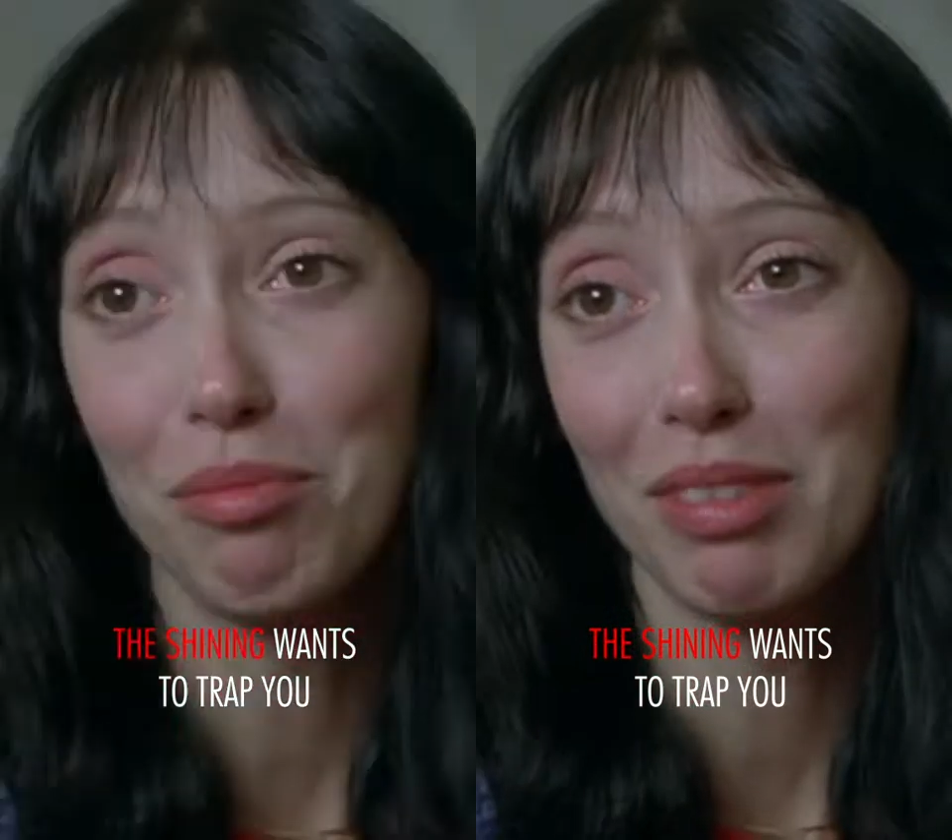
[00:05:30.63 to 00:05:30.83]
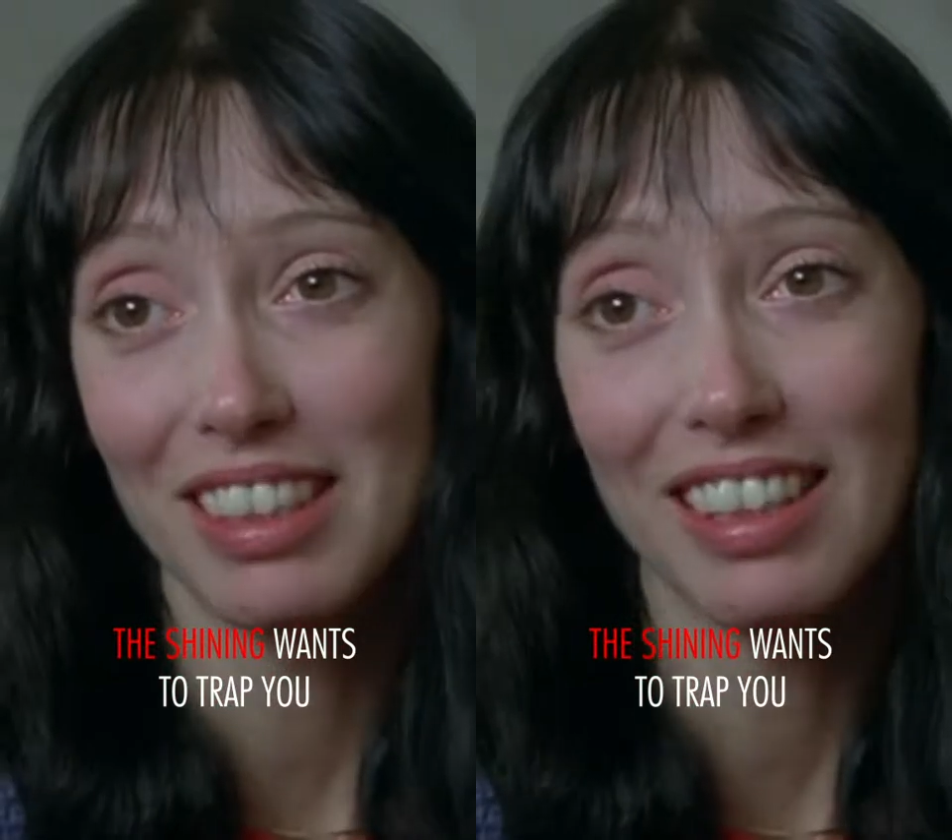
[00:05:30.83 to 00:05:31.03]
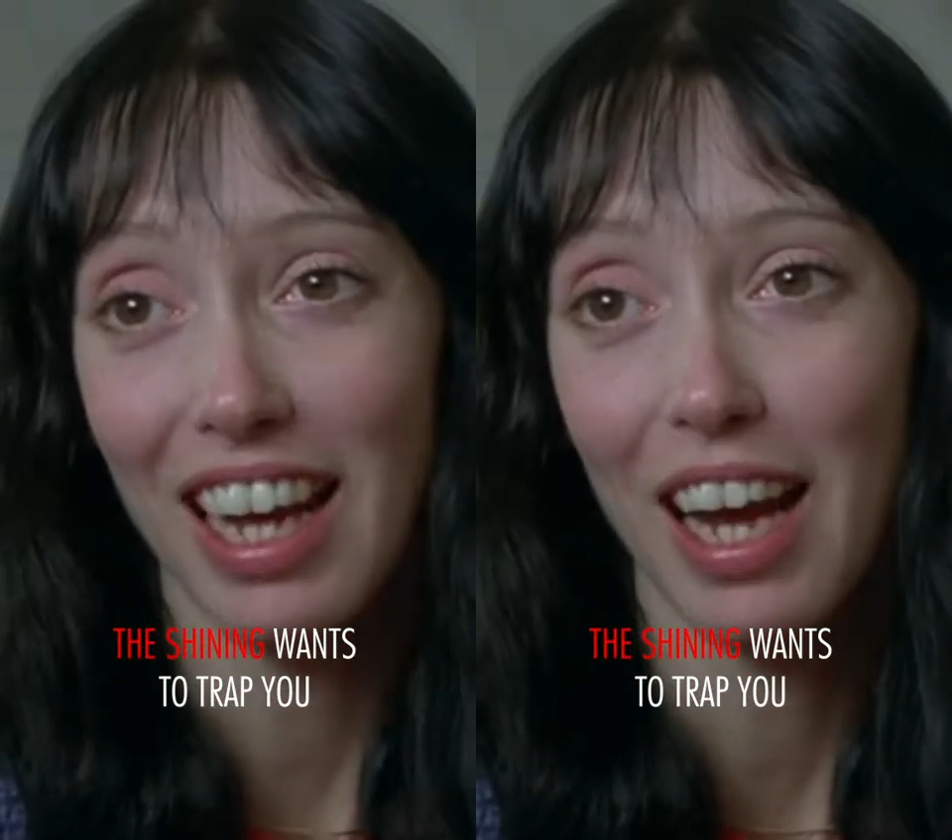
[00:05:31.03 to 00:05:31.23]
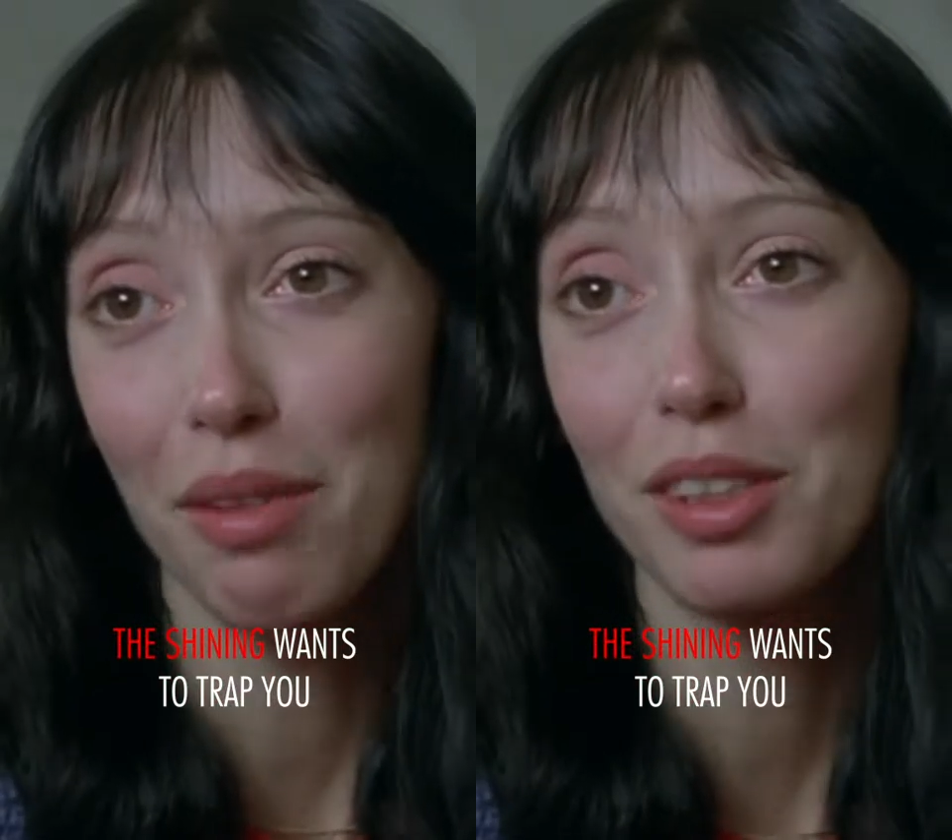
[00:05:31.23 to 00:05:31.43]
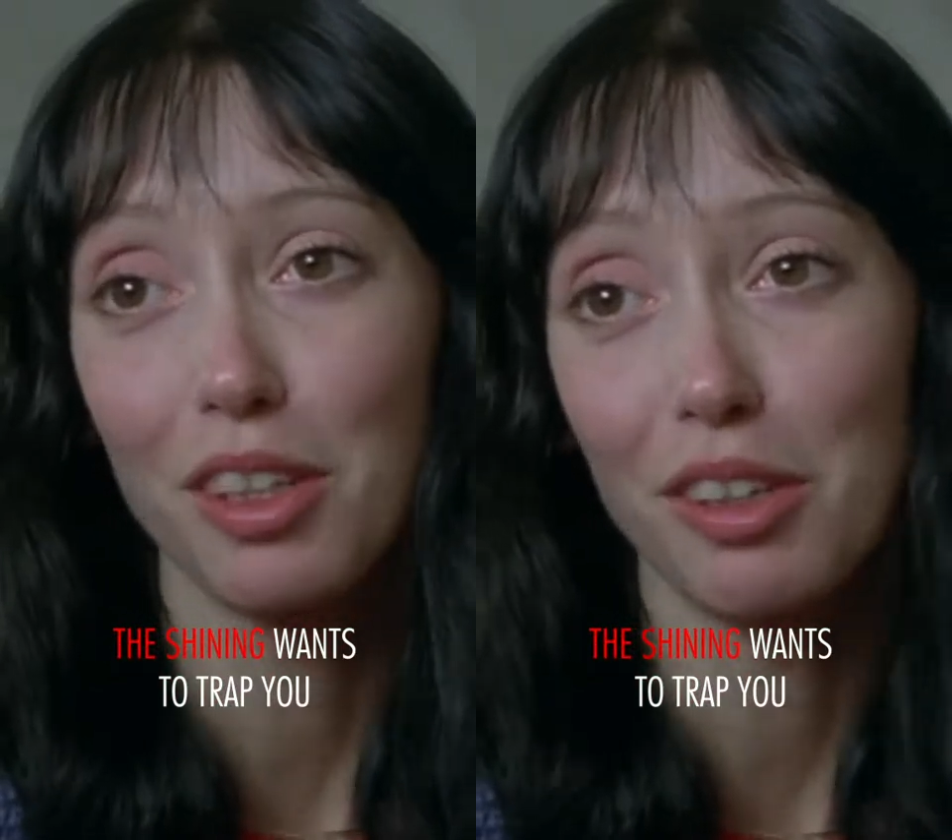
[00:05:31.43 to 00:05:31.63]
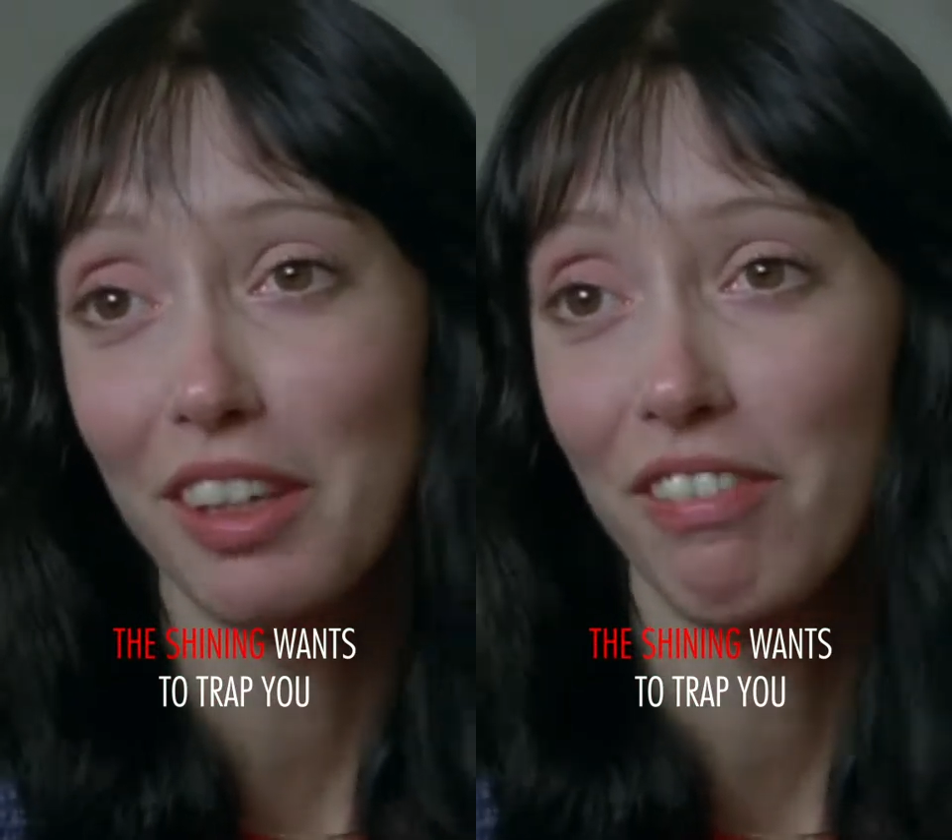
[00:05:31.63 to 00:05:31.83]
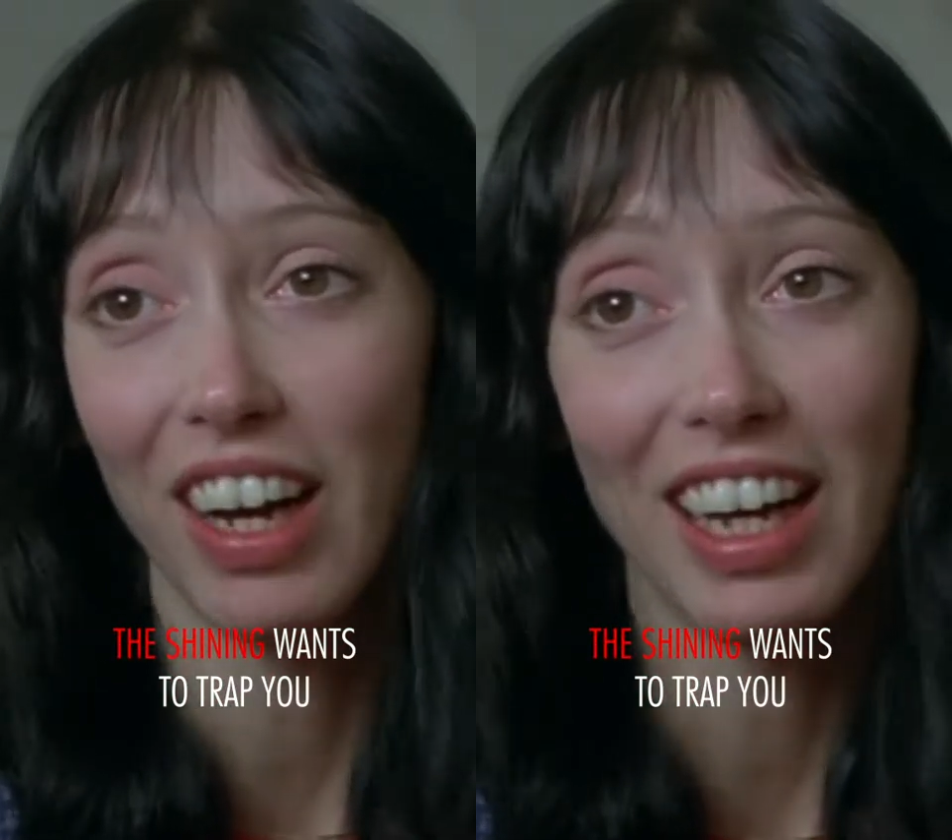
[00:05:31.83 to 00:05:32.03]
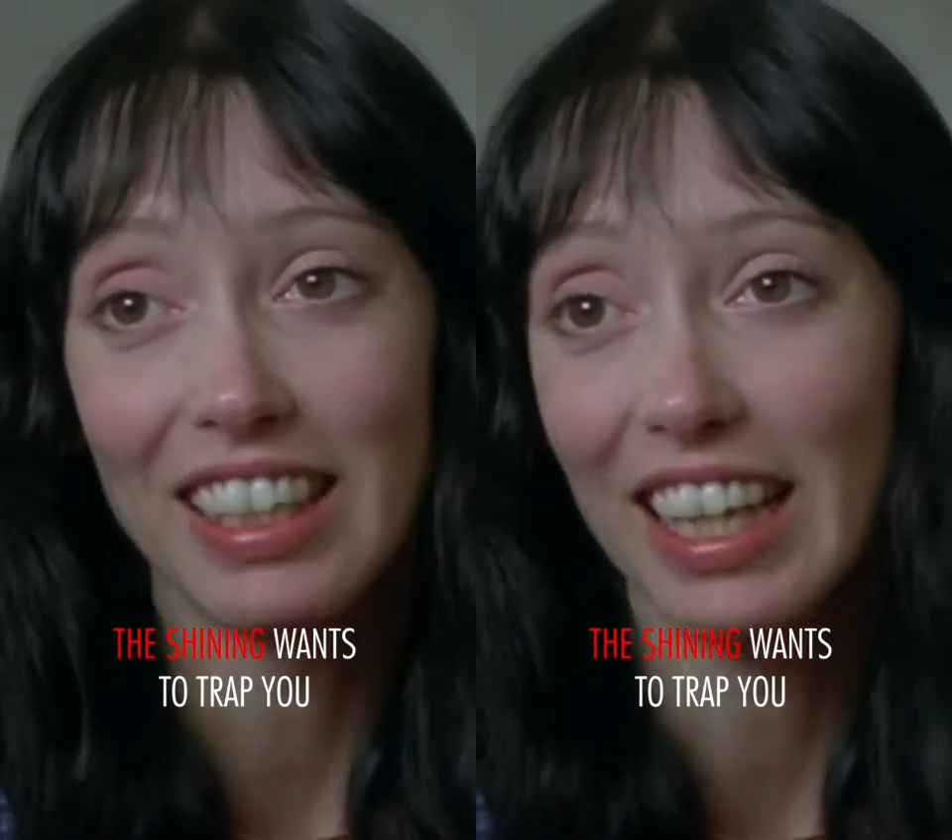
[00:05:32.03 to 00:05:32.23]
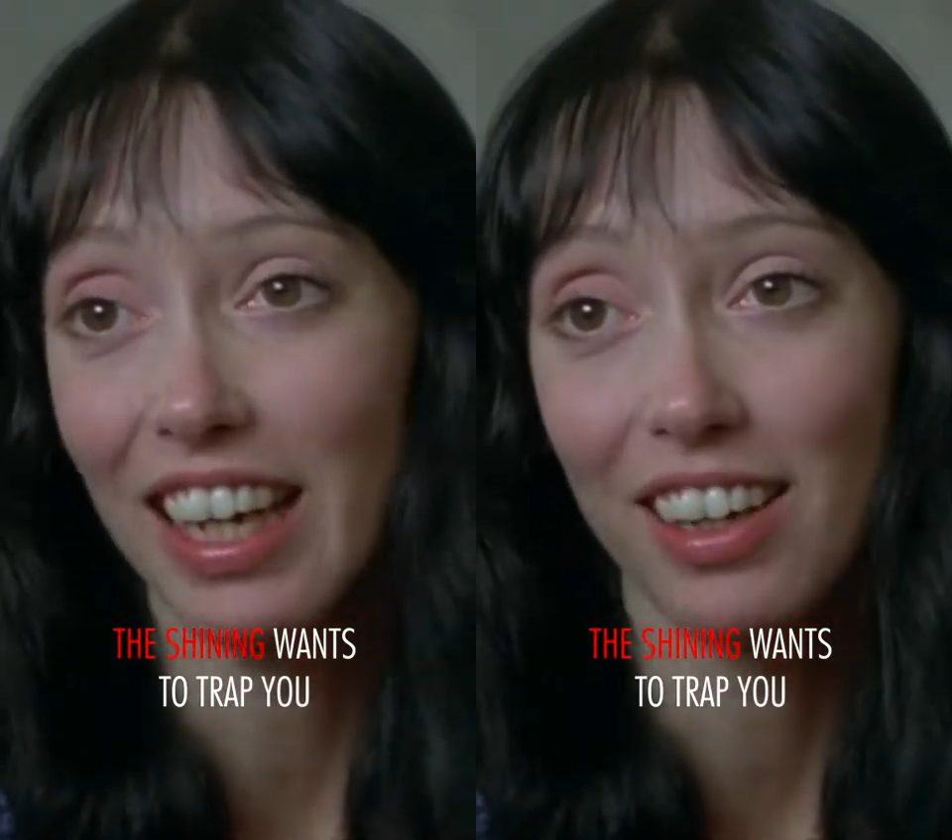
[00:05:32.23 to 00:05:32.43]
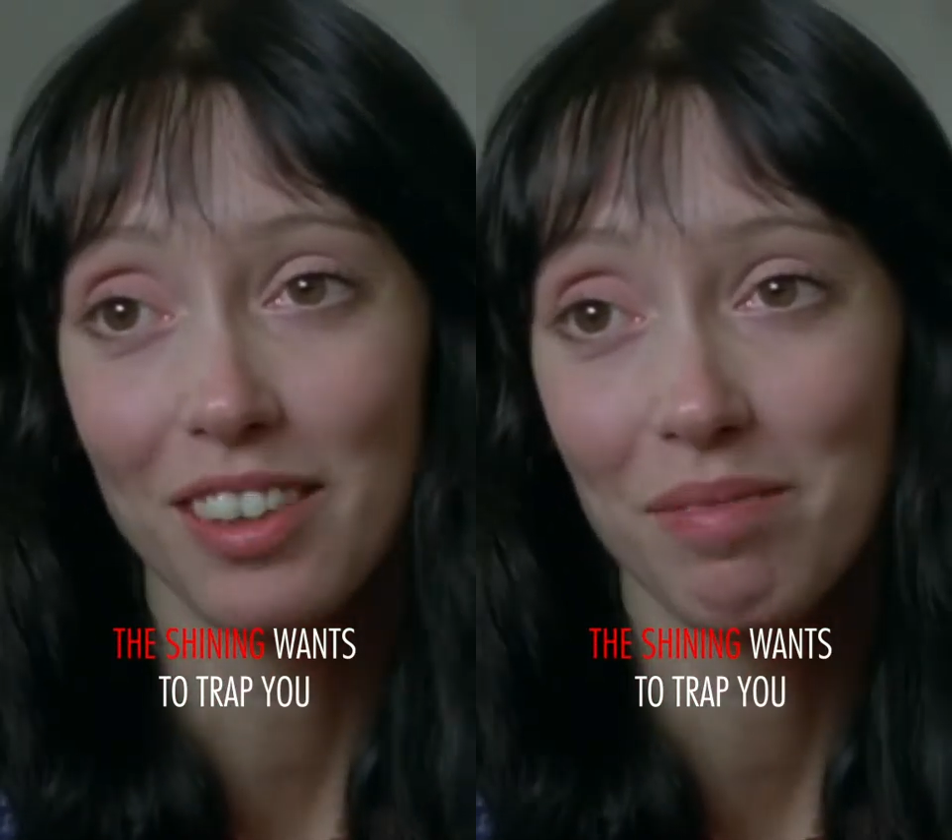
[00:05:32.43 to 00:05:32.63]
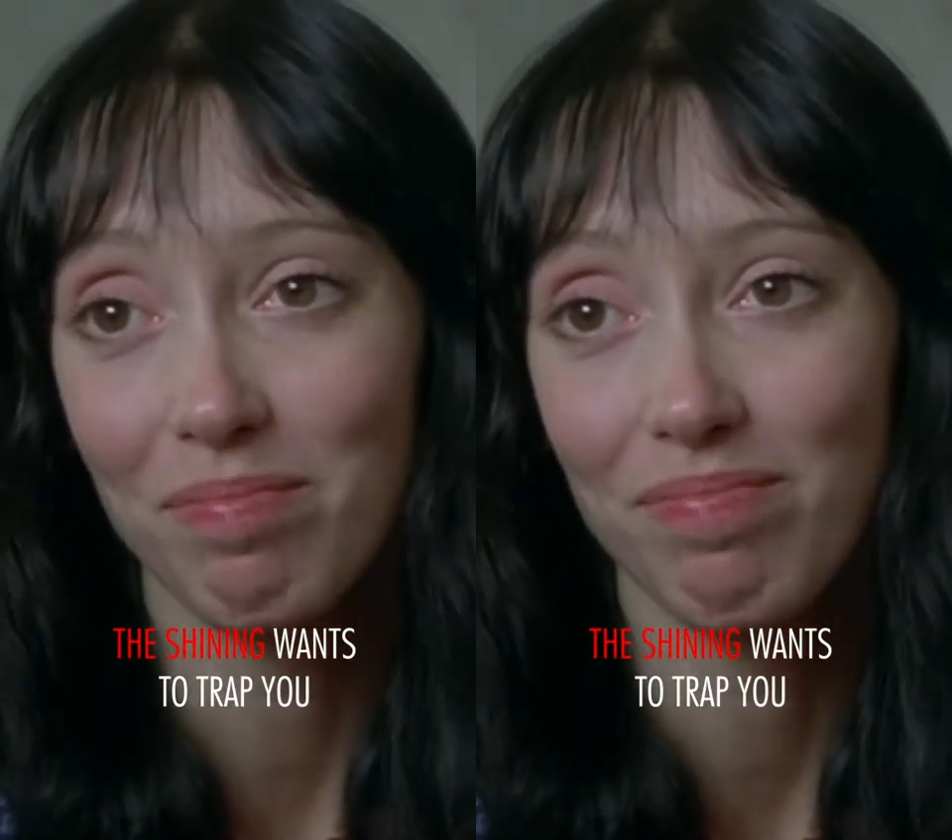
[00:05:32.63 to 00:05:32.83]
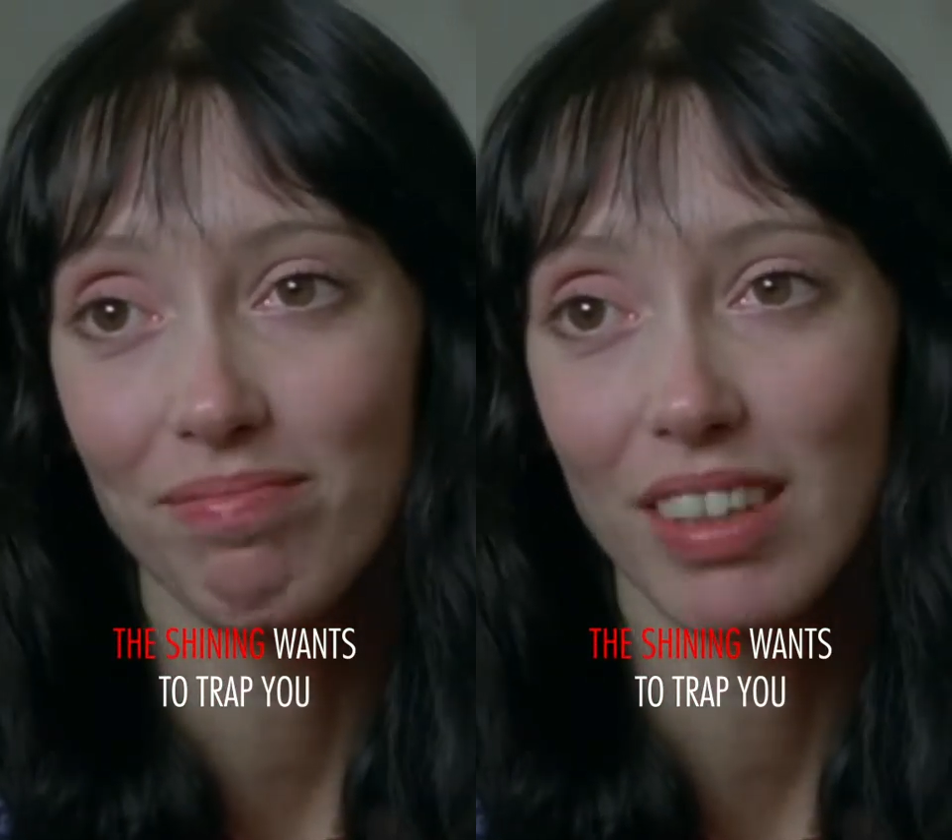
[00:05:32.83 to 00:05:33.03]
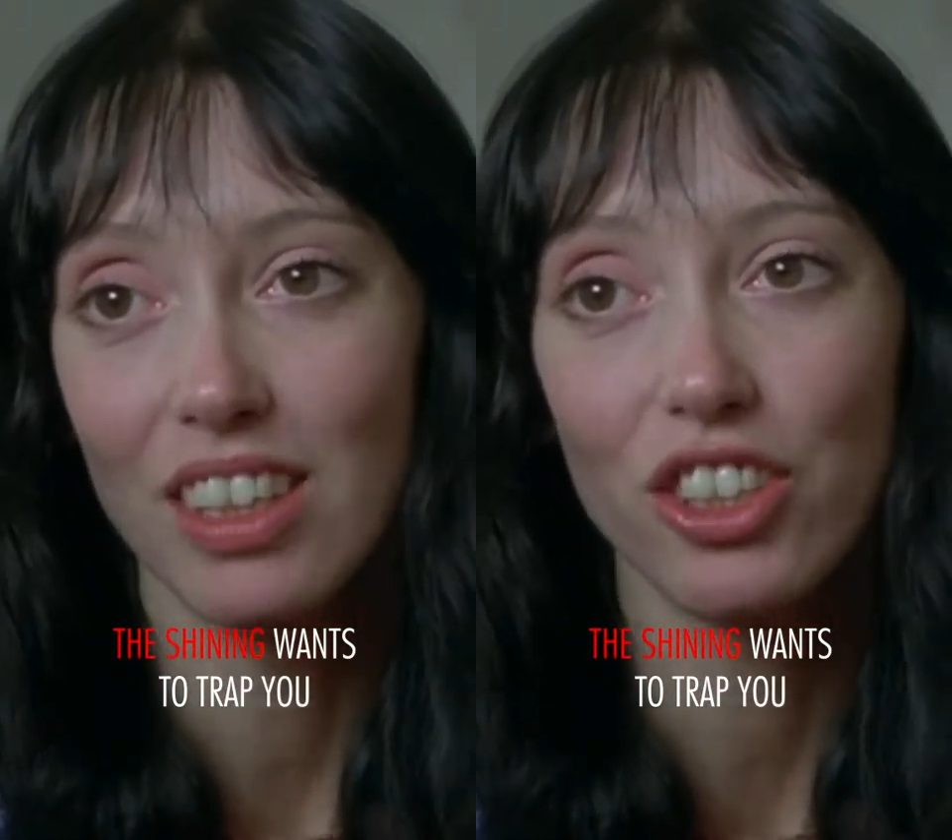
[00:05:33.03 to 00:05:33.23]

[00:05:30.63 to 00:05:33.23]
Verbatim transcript: She is trying to pretend that her child is not massively mentally